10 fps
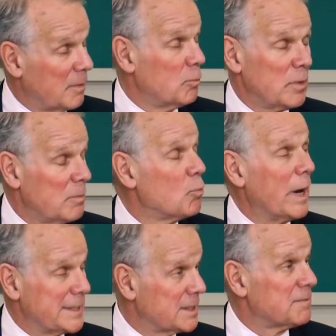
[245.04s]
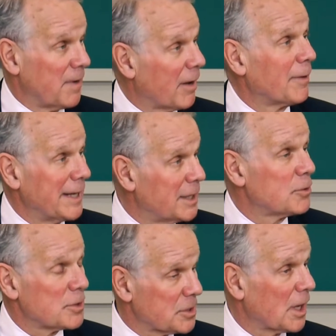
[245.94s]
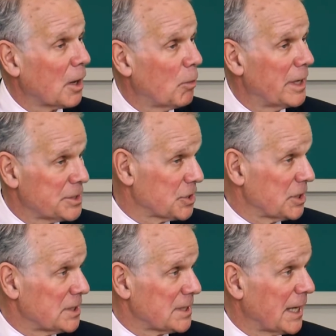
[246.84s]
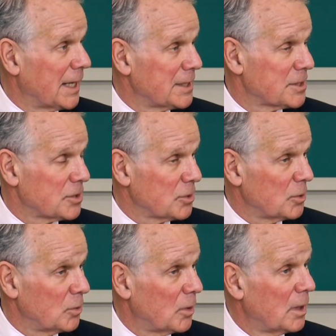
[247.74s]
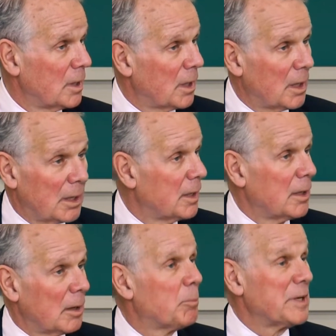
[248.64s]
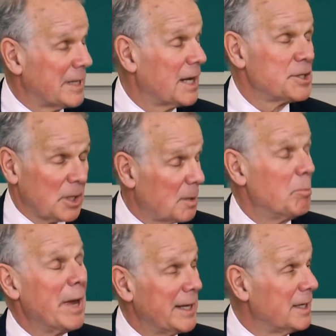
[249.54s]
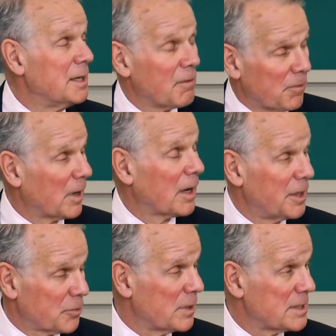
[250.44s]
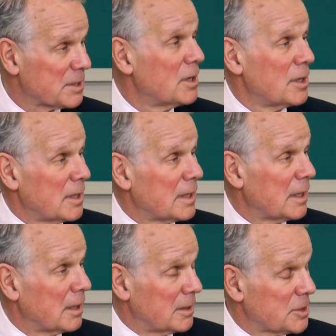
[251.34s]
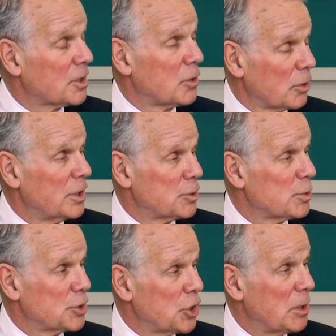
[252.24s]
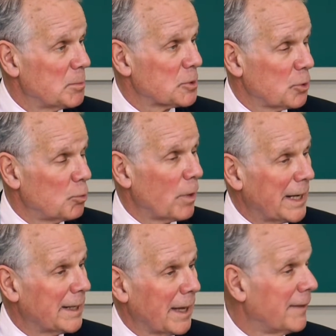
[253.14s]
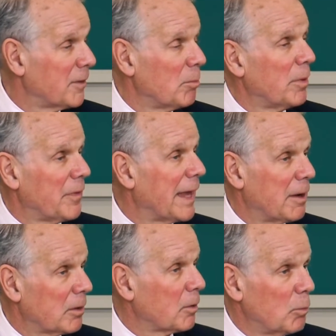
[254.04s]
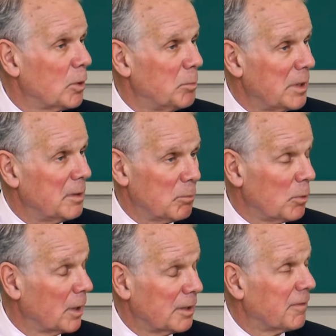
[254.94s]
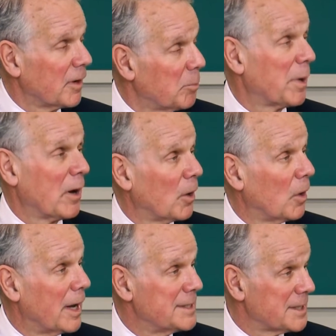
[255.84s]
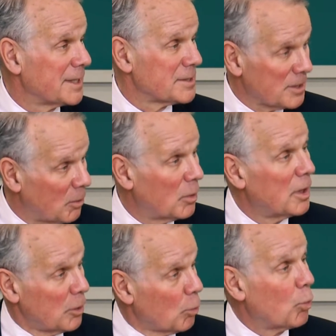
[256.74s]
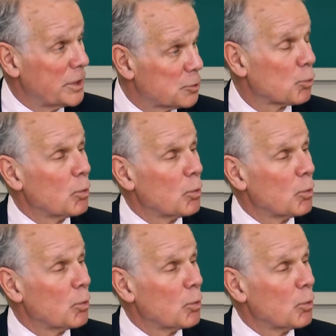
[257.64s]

that raises very interesting questions as to potentially many different countries' securities regimes could regulate them, but that would be really very paralyzing. So which